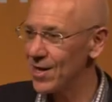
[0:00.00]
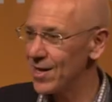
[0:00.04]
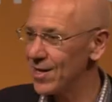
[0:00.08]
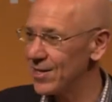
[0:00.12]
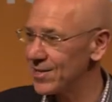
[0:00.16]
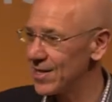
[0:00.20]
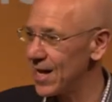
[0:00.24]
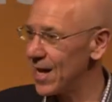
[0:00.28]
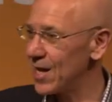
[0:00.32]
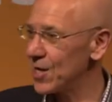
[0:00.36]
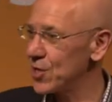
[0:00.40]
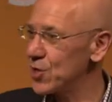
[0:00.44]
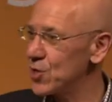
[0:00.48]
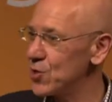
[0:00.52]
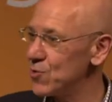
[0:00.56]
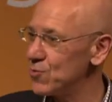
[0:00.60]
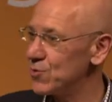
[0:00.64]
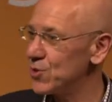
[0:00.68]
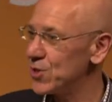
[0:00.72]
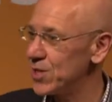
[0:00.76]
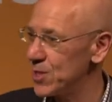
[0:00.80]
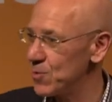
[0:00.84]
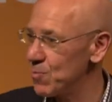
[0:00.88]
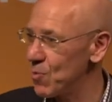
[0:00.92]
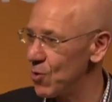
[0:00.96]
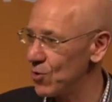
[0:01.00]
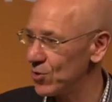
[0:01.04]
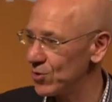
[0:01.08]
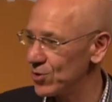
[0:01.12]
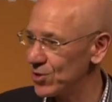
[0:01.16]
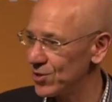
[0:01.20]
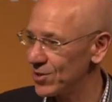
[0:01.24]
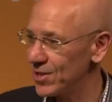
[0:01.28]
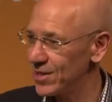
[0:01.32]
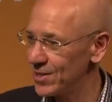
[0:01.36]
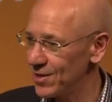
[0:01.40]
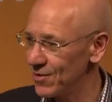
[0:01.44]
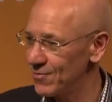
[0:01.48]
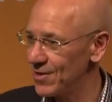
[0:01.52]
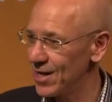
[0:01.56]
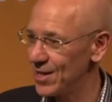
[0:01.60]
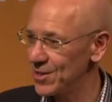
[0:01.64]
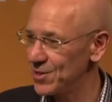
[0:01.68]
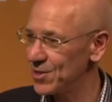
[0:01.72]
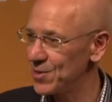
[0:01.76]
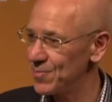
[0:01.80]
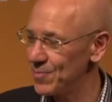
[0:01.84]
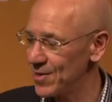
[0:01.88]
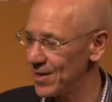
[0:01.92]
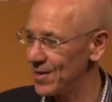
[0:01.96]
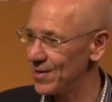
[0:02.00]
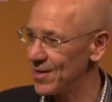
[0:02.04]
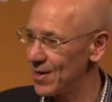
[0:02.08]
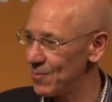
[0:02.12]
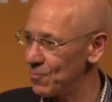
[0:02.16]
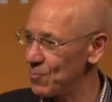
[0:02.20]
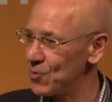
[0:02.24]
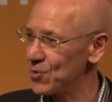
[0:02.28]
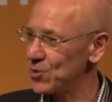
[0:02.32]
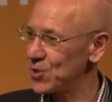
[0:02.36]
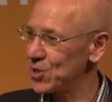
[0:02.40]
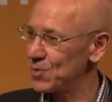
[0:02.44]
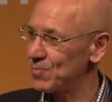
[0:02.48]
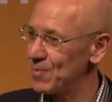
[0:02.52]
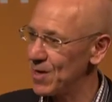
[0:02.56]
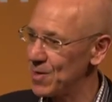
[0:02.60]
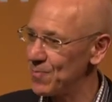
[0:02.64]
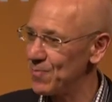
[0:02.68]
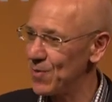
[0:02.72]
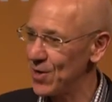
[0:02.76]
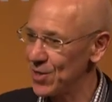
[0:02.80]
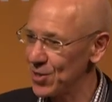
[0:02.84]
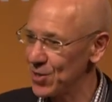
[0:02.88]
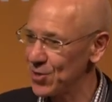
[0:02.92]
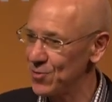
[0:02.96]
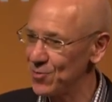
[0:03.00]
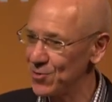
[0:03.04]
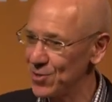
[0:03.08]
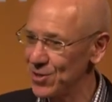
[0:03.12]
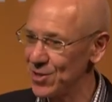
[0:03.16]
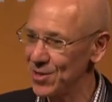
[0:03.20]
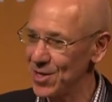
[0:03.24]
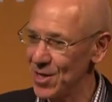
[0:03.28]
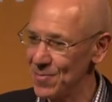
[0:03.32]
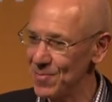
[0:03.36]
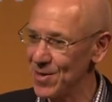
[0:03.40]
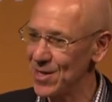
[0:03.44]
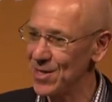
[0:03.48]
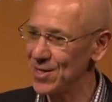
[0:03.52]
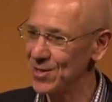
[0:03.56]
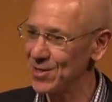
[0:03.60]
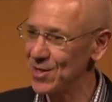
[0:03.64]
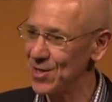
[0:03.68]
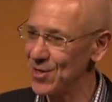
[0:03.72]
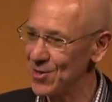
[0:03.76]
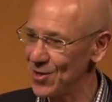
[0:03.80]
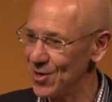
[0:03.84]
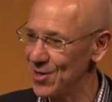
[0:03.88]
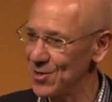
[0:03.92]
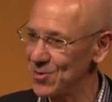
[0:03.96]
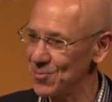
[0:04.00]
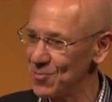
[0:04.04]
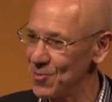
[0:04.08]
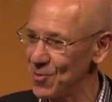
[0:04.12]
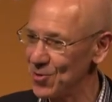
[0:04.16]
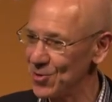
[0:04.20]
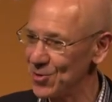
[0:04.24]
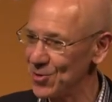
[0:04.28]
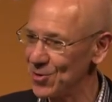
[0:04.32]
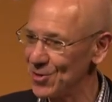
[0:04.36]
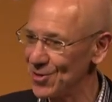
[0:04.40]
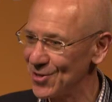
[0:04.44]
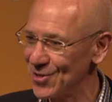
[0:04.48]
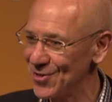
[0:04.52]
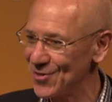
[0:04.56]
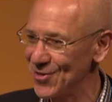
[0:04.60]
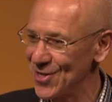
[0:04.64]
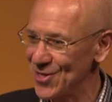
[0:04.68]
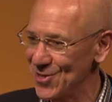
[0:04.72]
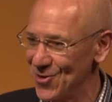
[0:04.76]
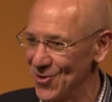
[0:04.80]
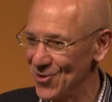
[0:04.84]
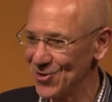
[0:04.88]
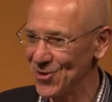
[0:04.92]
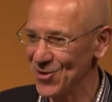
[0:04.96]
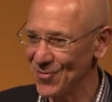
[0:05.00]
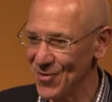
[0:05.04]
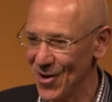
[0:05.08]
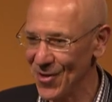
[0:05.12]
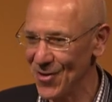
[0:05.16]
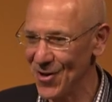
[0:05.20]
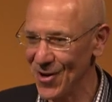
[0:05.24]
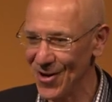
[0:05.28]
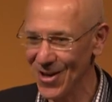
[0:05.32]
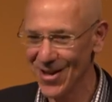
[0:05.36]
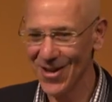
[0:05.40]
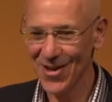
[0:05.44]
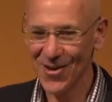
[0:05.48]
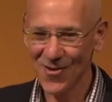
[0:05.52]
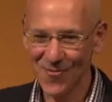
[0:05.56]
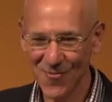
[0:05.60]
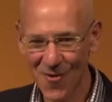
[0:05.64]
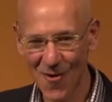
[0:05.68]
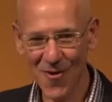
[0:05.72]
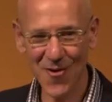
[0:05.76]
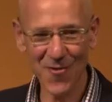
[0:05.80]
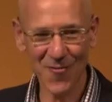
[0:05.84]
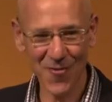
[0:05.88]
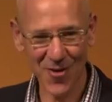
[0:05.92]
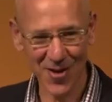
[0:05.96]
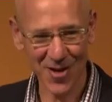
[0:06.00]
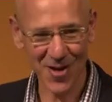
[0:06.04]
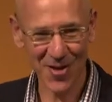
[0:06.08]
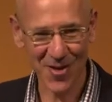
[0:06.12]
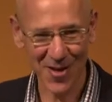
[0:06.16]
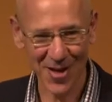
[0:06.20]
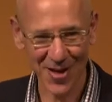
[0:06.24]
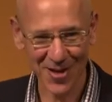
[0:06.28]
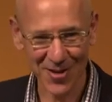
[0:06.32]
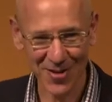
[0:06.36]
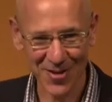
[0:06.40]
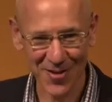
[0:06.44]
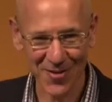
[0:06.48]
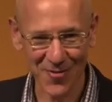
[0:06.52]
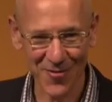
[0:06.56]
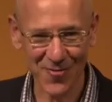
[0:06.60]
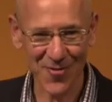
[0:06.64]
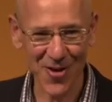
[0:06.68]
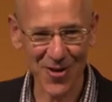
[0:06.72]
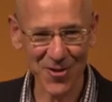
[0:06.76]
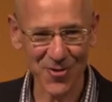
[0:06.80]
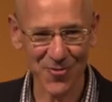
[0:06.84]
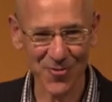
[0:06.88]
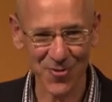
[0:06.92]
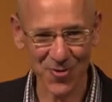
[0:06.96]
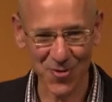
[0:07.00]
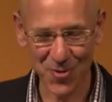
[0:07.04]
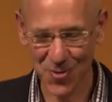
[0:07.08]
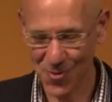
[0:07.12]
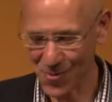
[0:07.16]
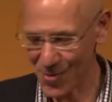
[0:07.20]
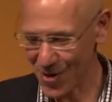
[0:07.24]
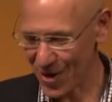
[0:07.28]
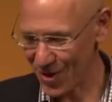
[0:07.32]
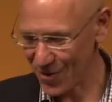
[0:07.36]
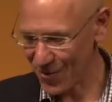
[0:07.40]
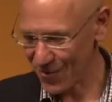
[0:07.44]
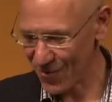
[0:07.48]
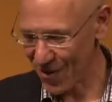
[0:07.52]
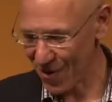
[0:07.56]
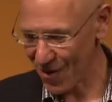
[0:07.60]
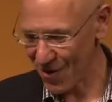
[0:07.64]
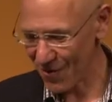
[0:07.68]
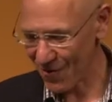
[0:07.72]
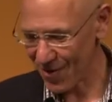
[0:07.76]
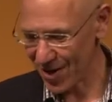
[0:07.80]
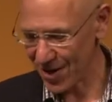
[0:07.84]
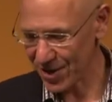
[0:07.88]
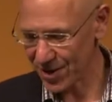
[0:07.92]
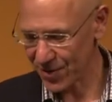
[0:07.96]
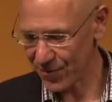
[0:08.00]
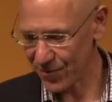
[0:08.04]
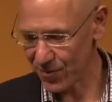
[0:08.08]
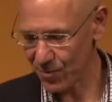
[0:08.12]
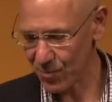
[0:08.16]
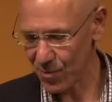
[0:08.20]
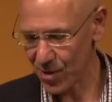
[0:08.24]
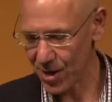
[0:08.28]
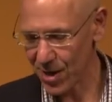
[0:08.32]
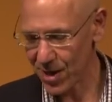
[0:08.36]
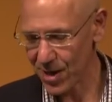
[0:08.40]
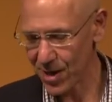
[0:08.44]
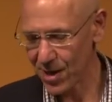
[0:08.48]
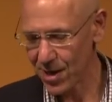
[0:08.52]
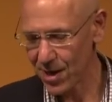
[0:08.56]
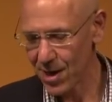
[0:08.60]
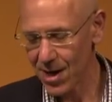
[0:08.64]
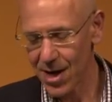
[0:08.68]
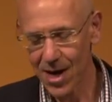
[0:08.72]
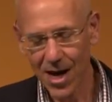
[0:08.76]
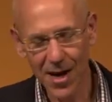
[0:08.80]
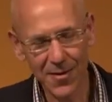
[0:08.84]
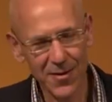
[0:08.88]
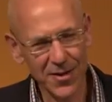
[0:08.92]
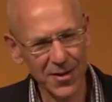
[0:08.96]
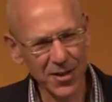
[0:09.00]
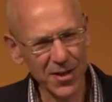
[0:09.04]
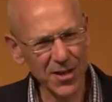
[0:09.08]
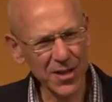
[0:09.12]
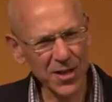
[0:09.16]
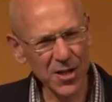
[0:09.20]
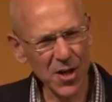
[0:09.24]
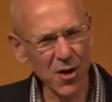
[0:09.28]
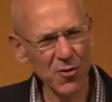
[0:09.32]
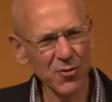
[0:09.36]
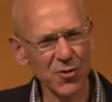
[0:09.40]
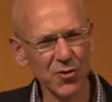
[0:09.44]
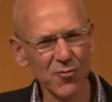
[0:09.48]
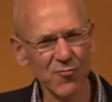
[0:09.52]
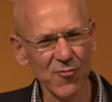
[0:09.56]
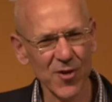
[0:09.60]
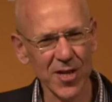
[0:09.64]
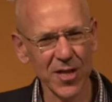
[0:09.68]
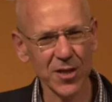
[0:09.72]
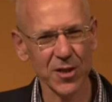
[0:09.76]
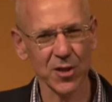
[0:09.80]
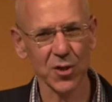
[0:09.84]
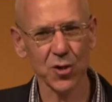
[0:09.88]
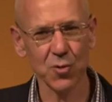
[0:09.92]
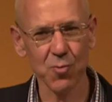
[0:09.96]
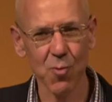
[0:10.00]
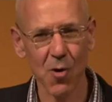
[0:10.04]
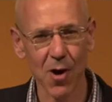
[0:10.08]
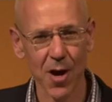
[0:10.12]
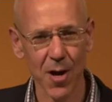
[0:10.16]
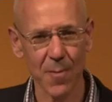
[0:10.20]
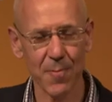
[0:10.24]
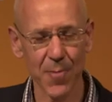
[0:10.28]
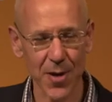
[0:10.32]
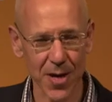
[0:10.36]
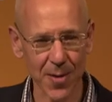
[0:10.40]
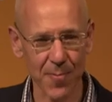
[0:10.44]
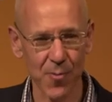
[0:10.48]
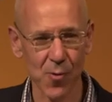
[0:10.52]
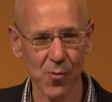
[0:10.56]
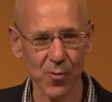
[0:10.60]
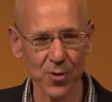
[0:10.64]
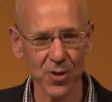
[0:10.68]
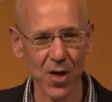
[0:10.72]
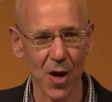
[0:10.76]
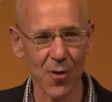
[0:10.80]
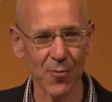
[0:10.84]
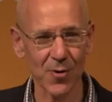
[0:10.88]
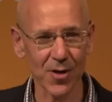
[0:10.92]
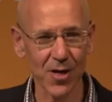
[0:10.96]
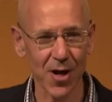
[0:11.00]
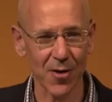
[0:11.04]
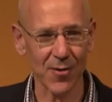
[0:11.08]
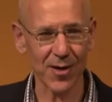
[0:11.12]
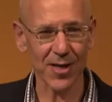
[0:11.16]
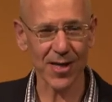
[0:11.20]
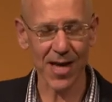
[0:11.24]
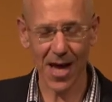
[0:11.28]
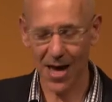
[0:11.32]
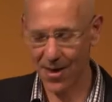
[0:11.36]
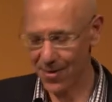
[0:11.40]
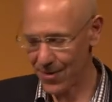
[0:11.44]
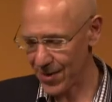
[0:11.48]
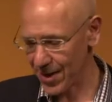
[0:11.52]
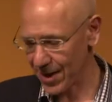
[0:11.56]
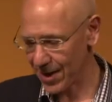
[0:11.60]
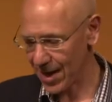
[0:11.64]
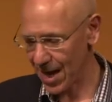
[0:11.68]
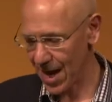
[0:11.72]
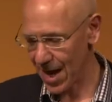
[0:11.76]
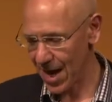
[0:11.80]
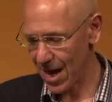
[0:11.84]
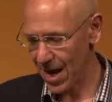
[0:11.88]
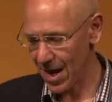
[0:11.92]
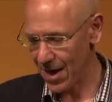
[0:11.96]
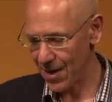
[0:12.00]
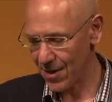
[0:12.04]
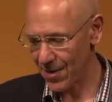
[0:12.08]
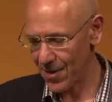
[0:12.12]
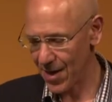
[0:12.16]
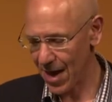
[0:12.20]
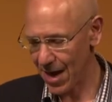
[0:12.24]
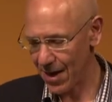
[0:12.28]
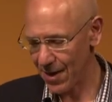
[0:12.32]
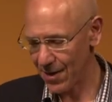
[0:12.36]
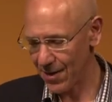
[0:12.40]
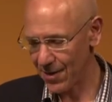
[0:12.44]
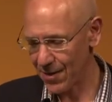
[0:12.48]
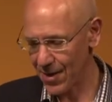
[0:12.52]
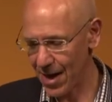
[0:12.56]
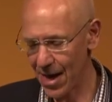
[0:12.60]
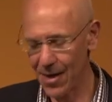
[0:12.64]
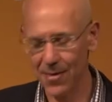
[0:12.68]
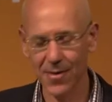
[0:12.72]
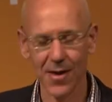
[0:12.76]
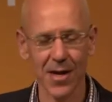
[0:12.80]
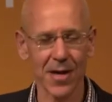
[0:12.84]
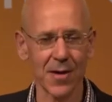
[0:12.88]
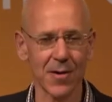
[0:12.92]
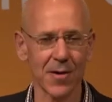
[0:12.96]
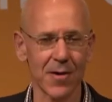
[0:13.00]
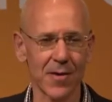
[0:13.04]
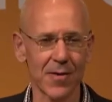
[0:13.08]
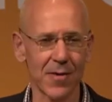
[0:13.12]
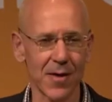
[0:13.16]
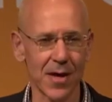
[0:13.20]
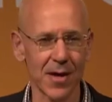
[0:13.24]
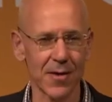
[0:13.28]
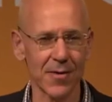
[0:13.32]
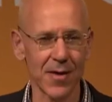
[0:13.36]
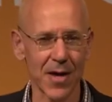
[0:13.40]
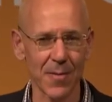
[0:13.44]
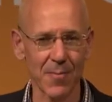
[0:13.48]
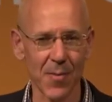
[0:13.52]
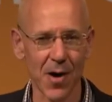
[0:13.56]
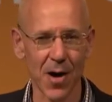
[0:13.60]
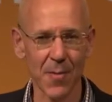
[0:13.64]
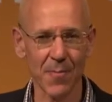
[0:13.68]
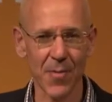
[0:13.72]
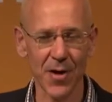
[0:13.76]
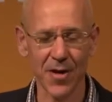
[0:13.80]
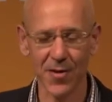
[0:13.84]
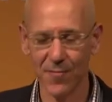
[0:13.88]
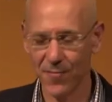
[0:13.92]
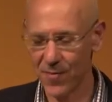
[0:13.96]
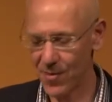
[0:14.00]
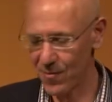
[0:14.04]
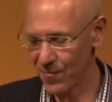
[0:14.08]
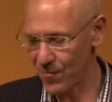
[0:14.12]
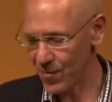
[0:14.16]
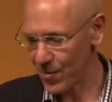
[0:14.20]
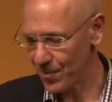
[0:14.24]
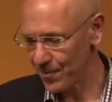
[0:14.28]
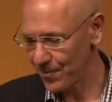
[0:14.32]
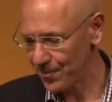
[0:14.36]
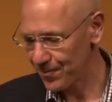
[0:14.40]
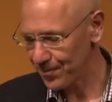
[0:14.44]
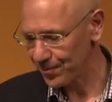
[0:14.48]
is that a Gucci watch? They don't actually mean that watch is made by Gucci, they mean it's a nice watch. And there's lots of other very funny things that veterans talk in a very, very different way. And there's, there's loads of reasons why people don't go and get the care that, that they, they, they might benefit from.